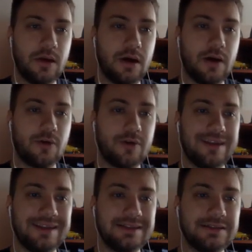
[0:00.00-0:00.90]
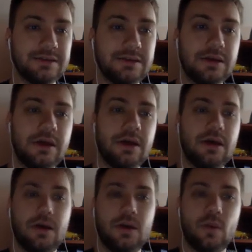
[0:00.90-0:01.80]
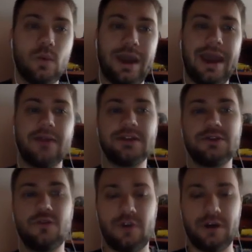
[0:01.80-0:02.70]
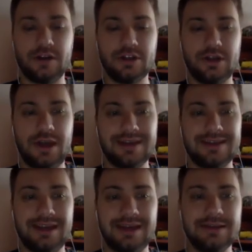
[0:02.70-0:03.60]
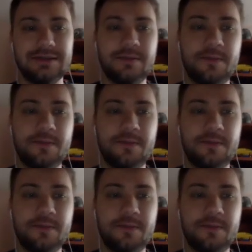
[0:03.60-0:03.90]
our list. We add this new function extend.